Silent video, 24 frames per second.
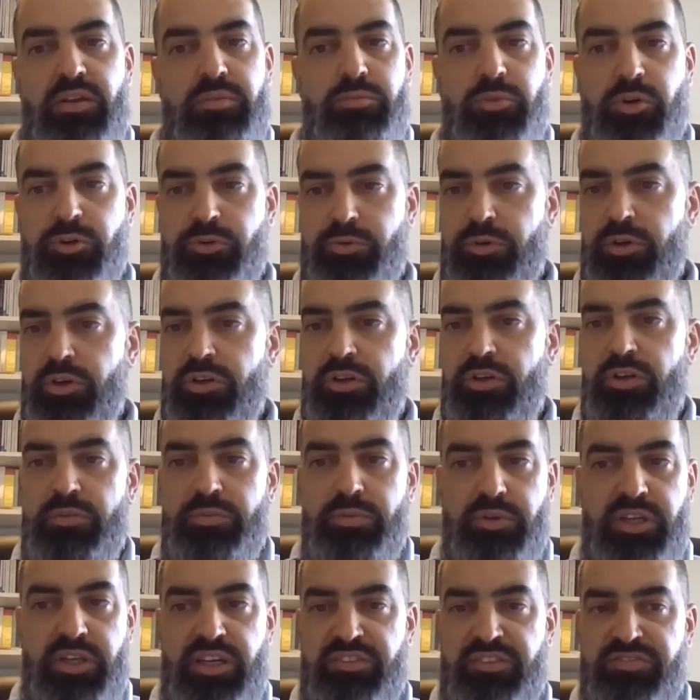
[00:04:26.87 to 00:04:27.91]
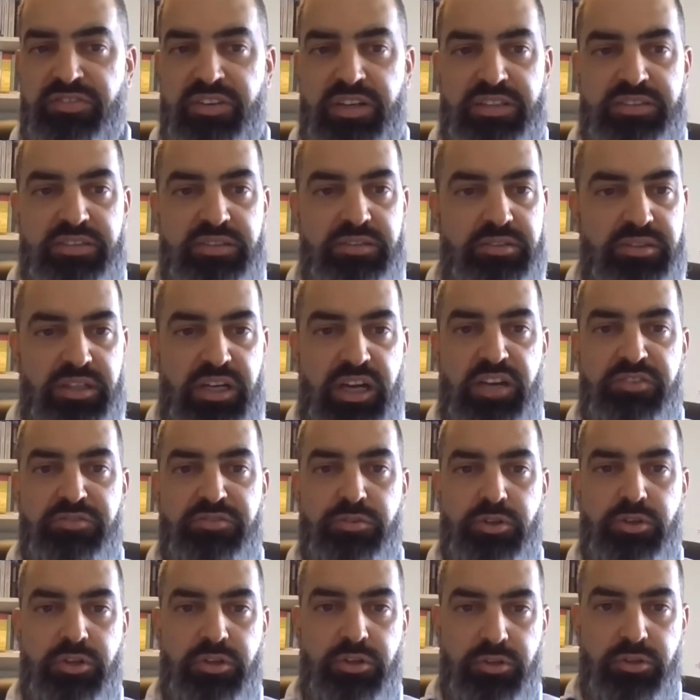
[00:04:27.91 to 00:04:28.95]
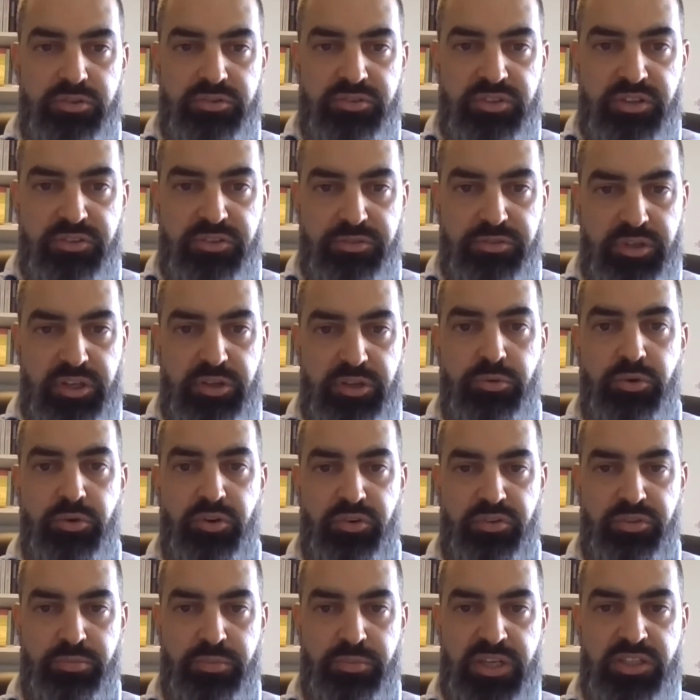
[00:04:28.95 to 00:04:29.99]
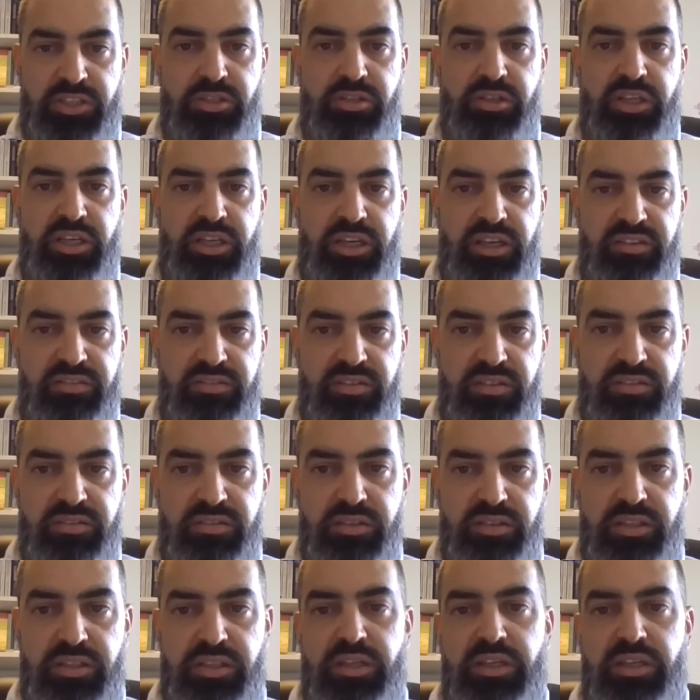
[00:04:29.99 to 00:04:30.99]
Morocco, Burkina Faso, and Ivory Coast are 3 worth mentioning cases,